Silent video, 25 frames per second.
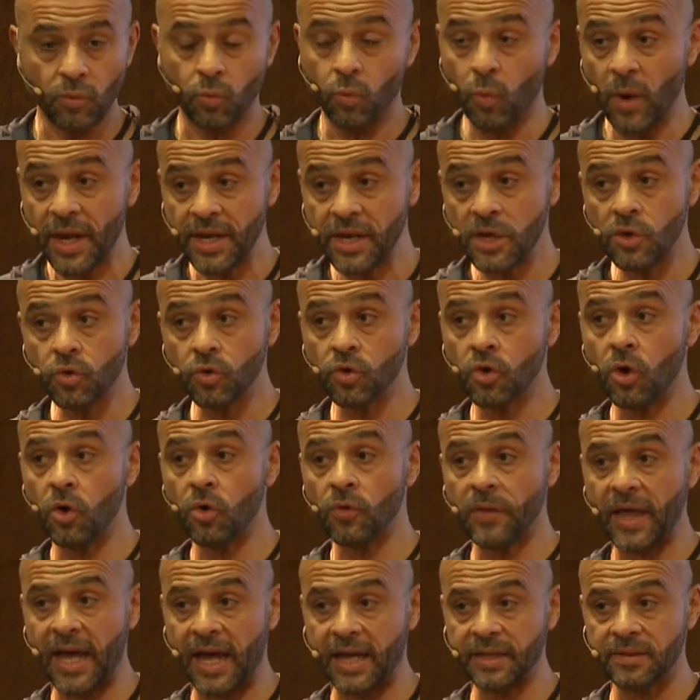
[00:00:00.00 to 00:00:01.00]
When you
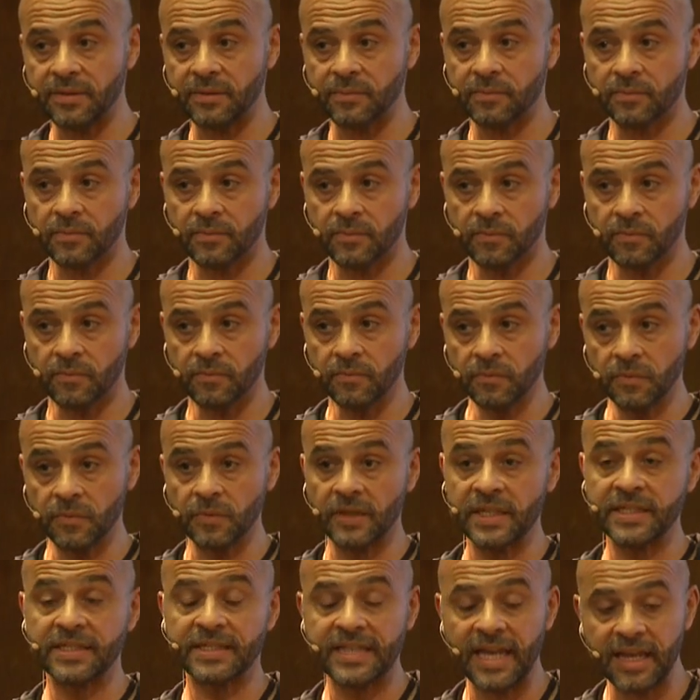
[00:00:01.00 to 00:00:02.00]
know that,
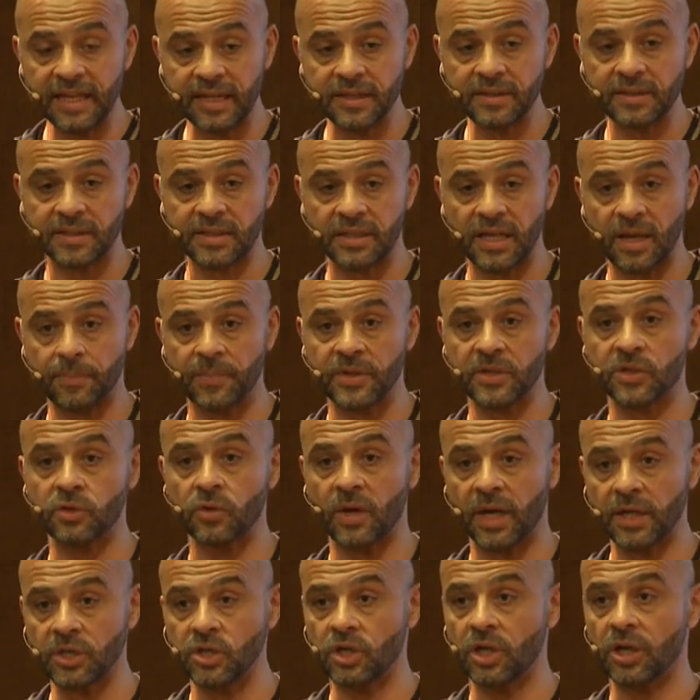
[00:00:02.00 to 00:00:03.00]
the second step is
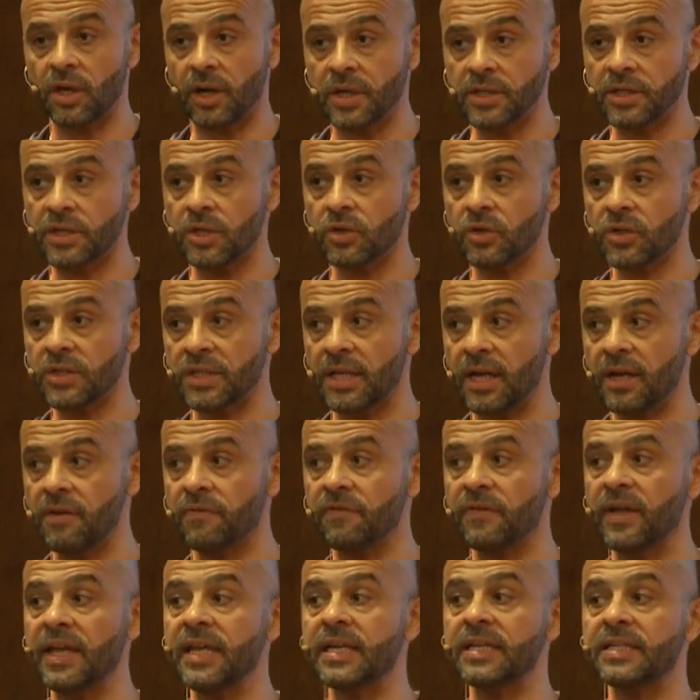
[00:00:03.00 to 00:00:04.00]
to actually ask
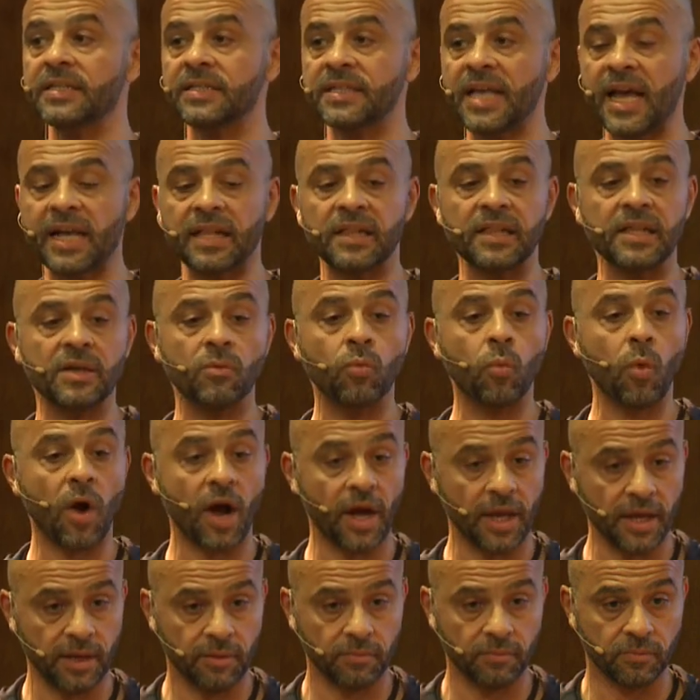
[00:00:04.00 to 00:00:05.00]
yourself exactly
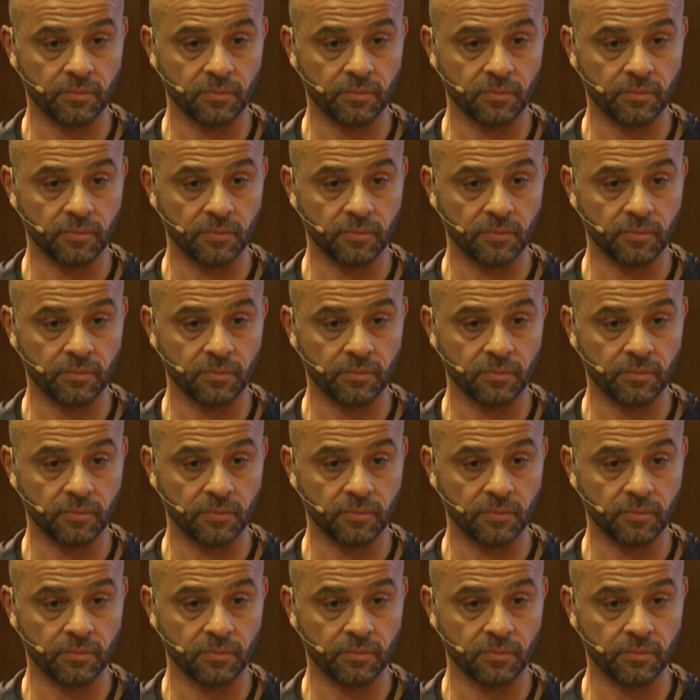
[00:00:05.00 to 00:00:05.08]
why.